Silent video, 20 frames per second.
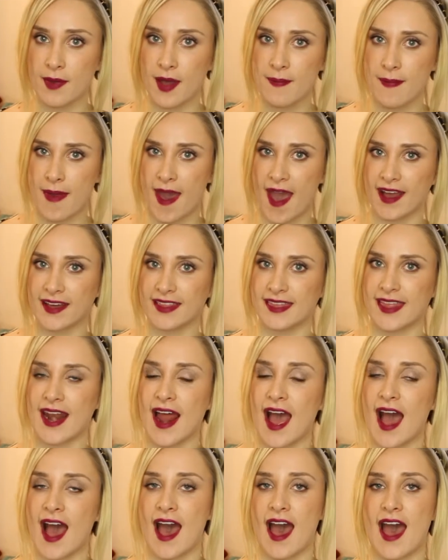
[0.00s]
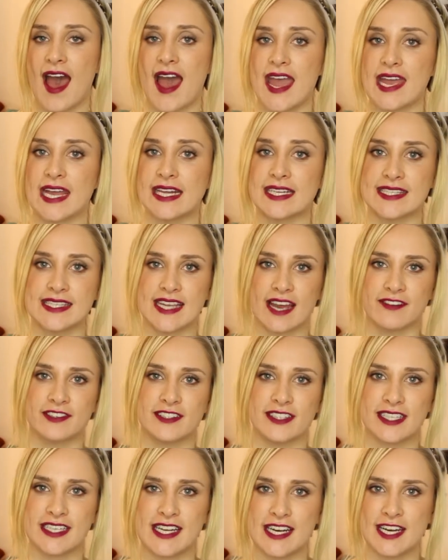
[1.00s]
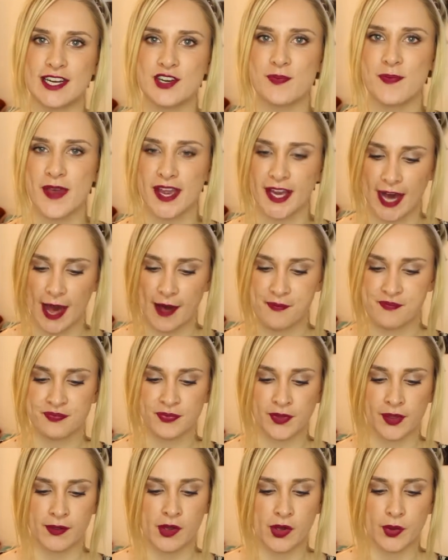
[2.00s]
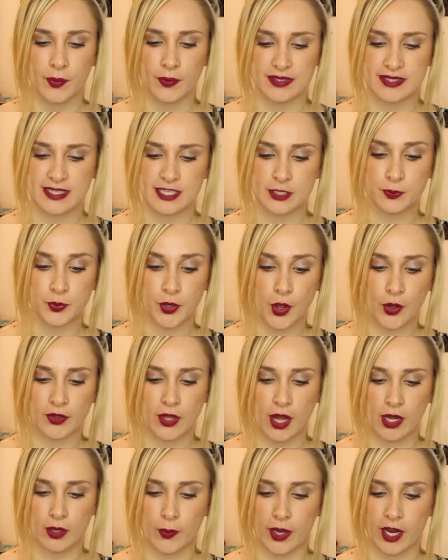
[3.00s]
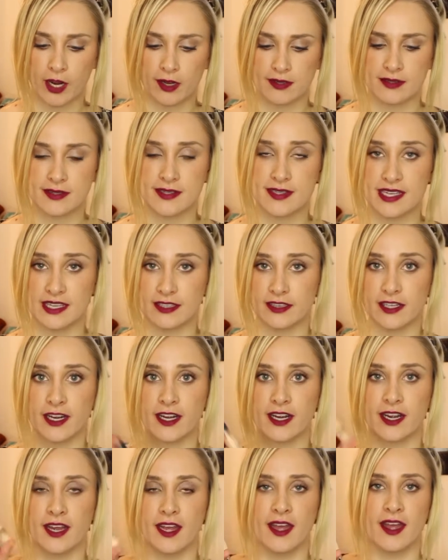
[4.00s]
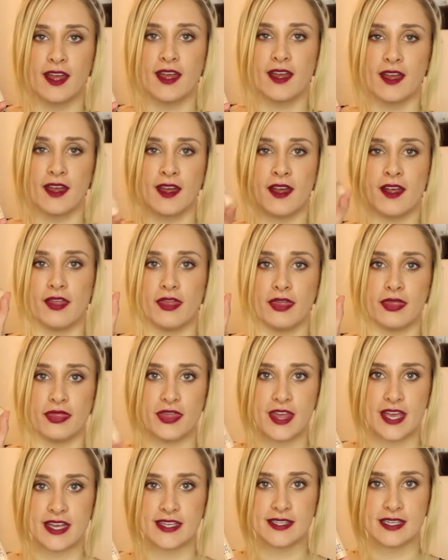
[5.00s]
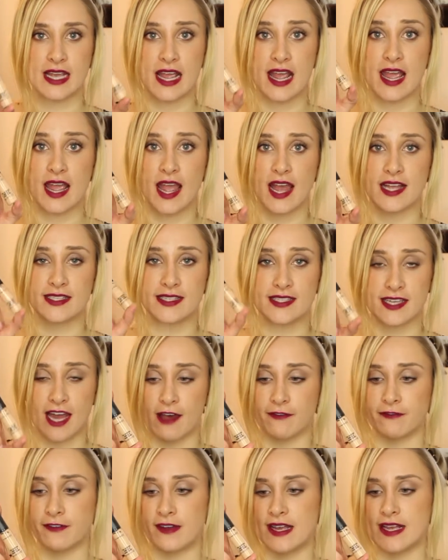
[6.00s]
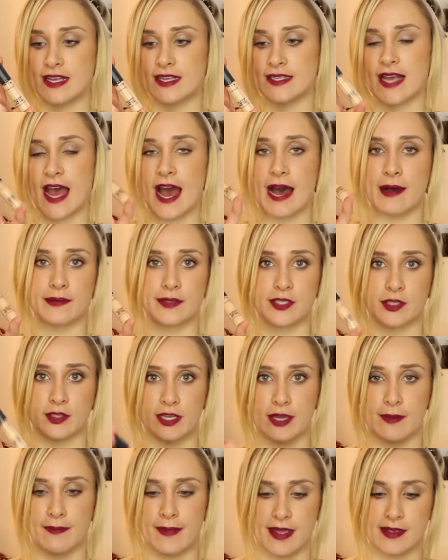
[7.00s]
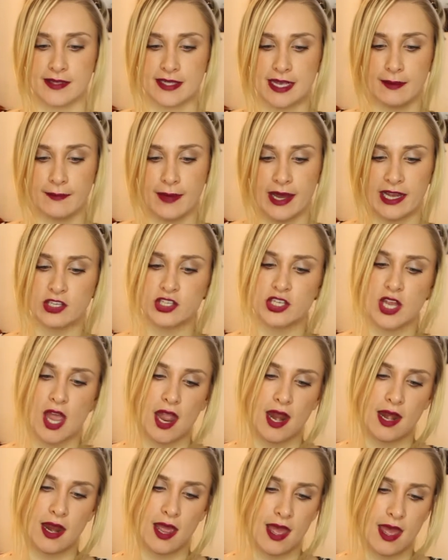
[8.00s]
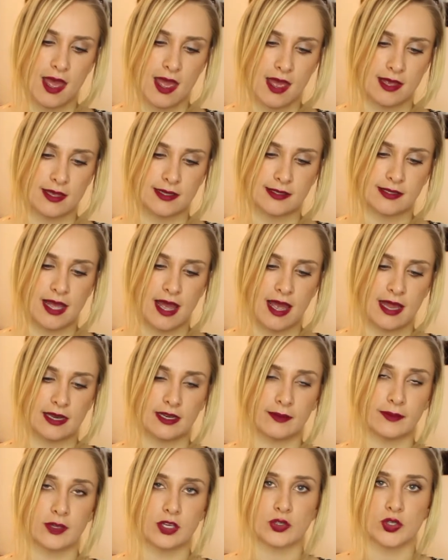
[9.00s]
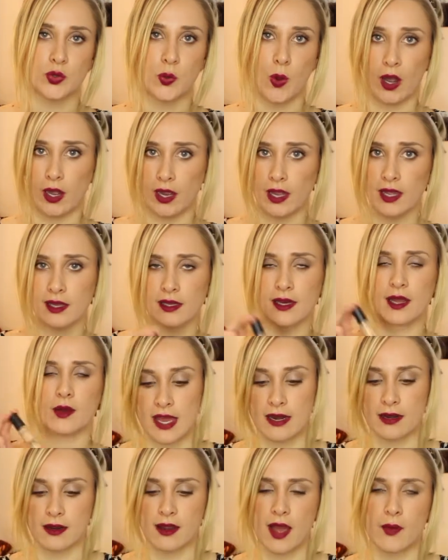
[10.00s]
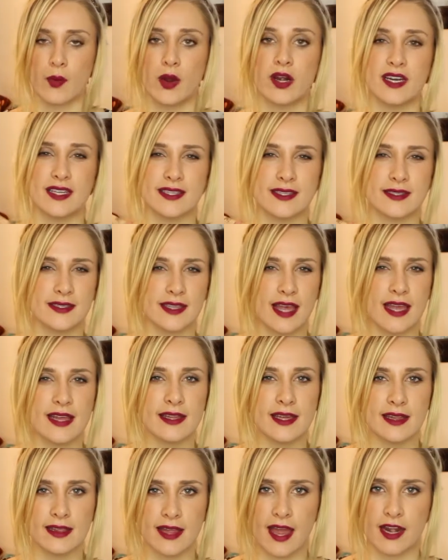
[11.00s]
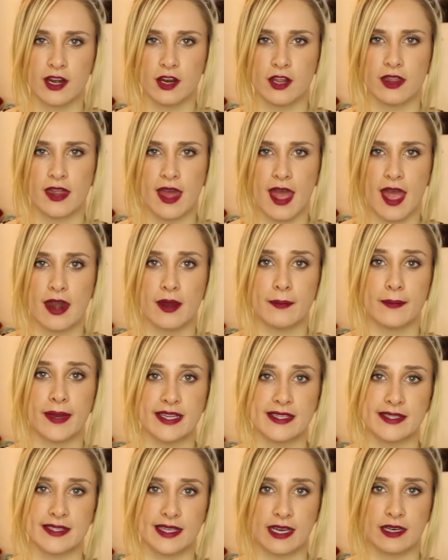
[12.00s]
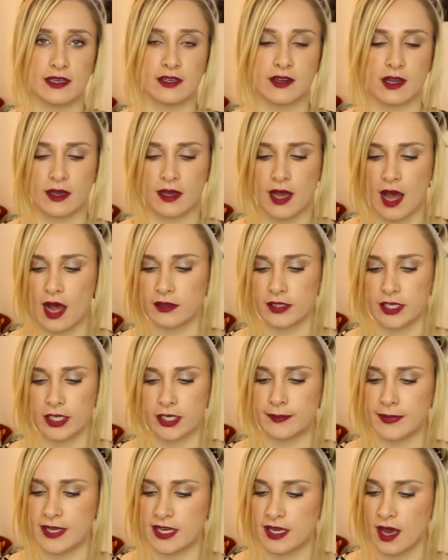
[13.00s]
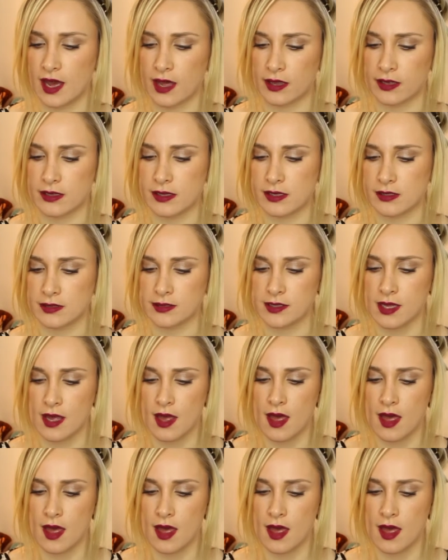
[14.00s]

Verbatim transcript: by MAC that I definitely needed to pick up was this Pro Longwear Concealer. This stuff is absolutely amazing. My shade is NW20 and then I wanted it slightly lighter than my skin color because